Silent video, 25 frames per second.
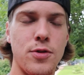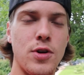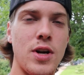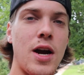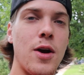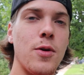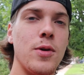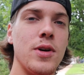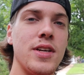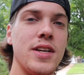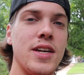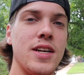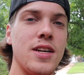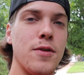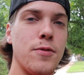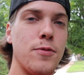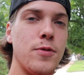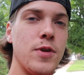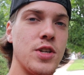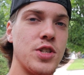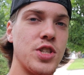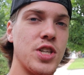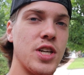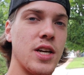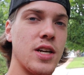you're not really into
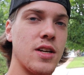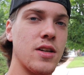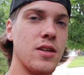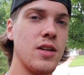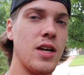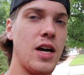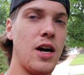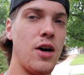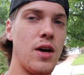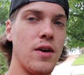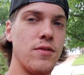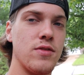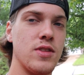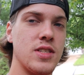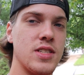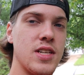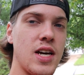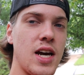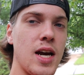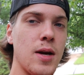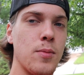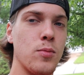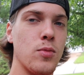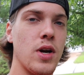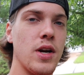fishing, I'll have the
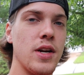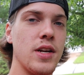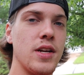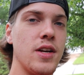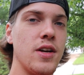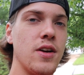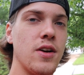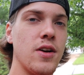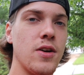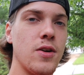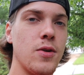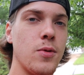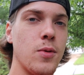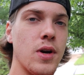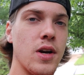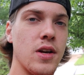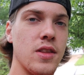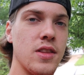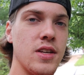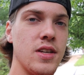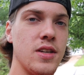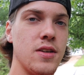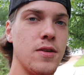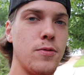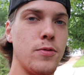time right here where
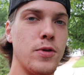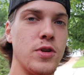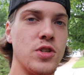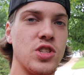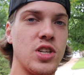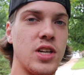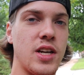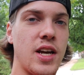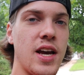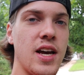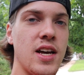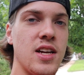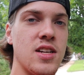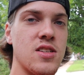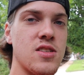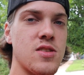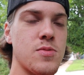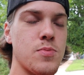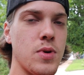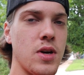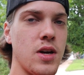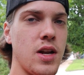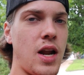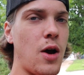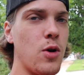the fishing ends,
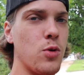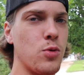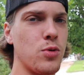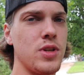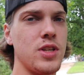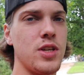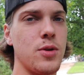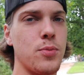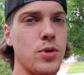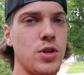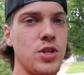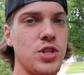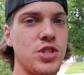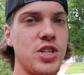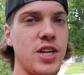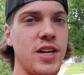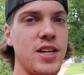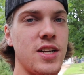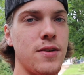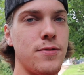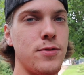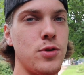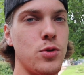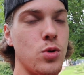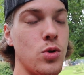but I would really
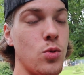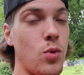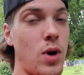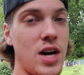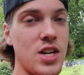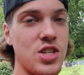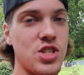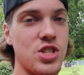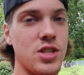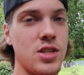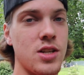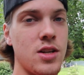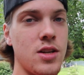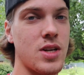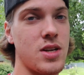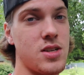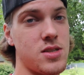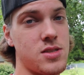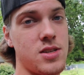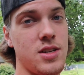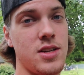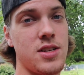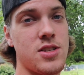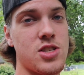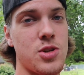appreciate it if you would watch it,
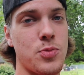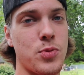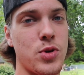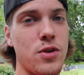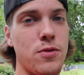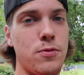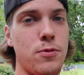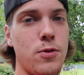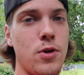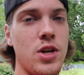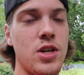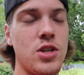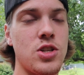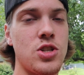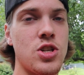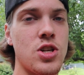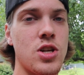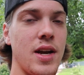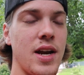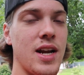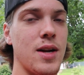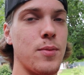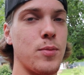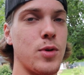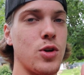because it is some good footage,
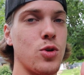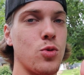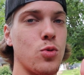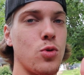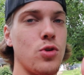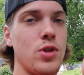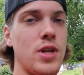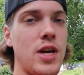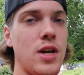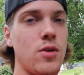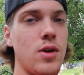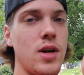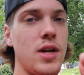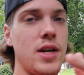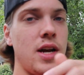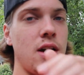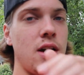and I'm gonna roll that right